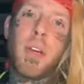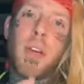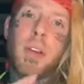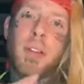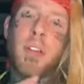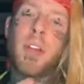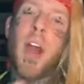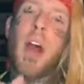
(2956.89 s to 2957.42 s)

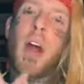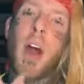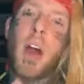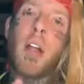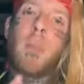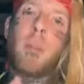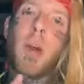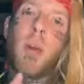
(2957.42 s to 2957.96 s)
it's not
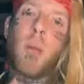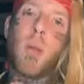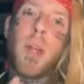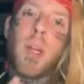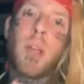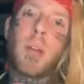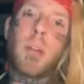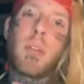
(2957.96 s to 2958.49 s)
all about
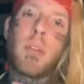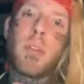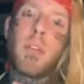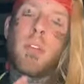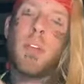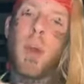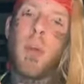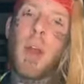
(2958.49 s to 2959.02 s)
winning
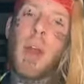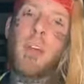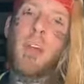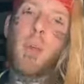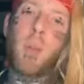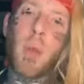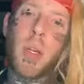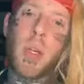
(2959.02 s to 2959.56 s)
you don't have
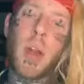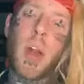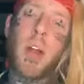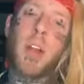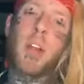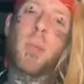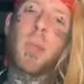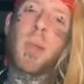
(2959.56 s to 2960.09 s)
to win the
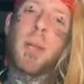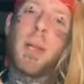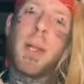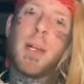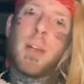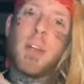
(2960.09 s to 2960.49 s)
argument.